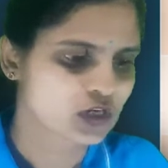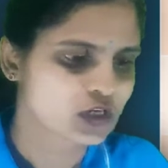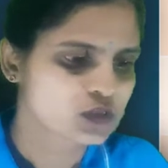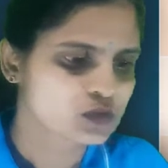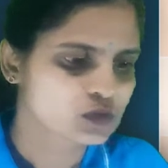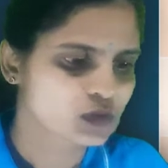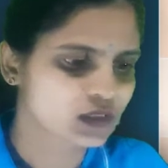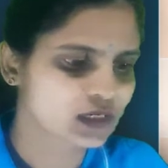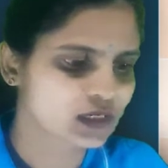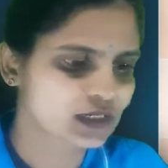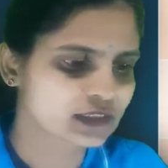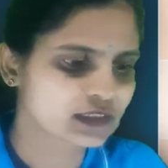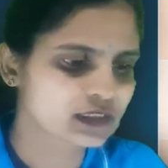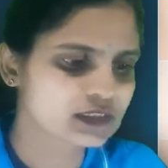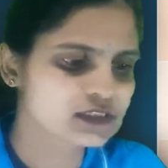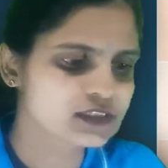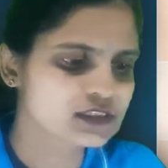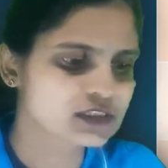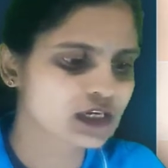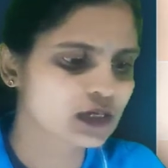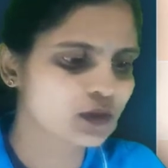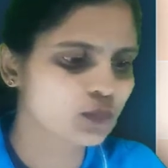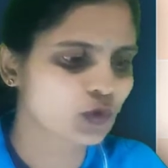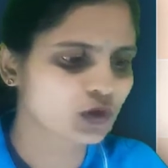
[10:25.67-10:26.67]
So let us
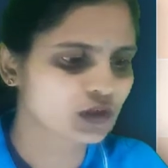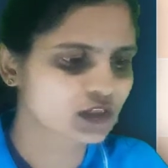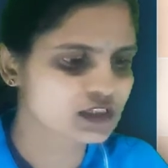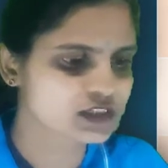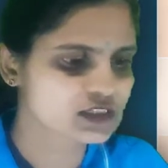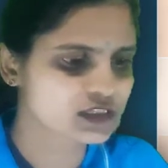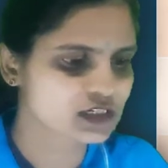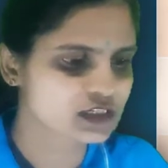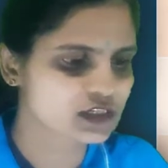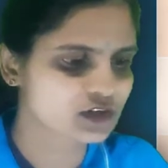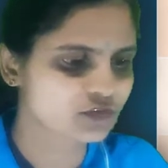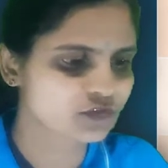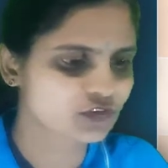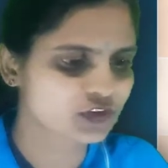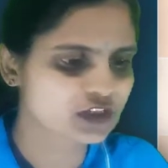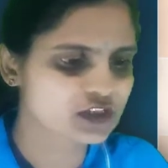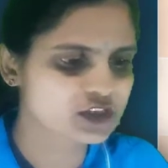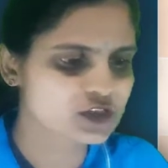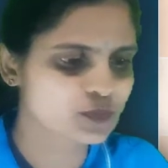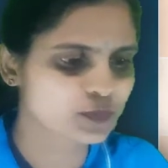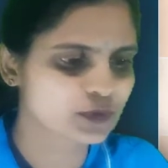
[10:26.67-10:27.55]
see what is the difference